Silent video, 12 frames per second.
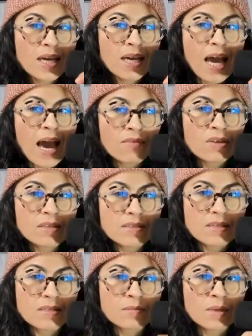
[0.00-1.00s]
having a
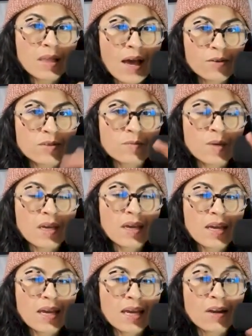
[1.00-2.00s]
system allows me,
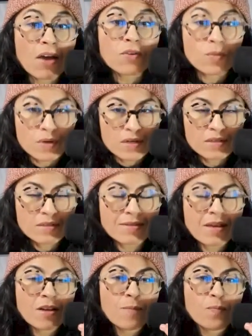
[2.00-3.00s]
in other words,
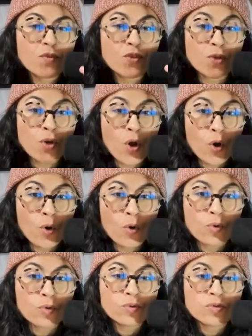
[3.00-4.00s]
to
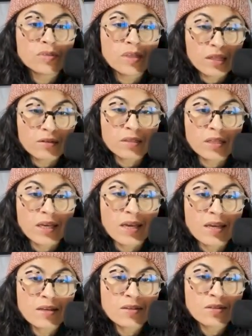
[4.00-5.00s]
go
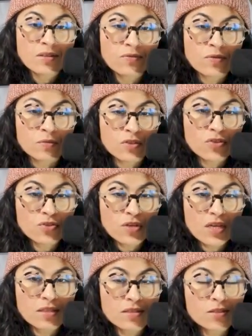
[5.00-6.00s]
literally from the
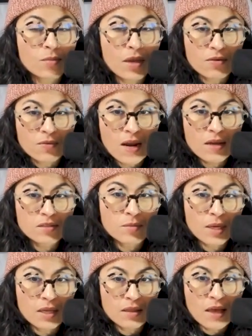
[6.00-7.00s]
street to make a right, to
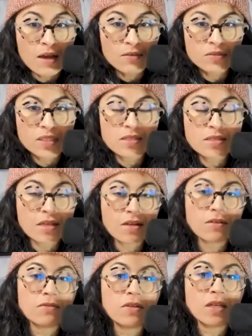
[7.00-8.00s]
make a left, instead
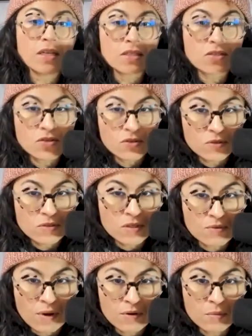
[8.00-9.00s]
of in circles in
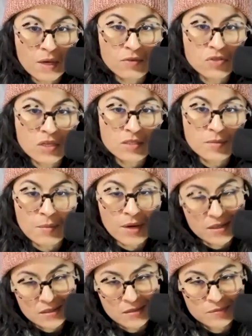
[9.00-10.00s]
the roundabout, changing my
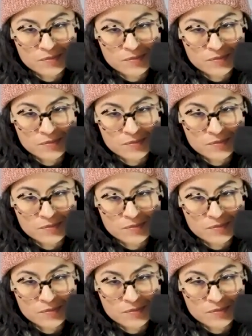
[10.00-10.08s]
mind.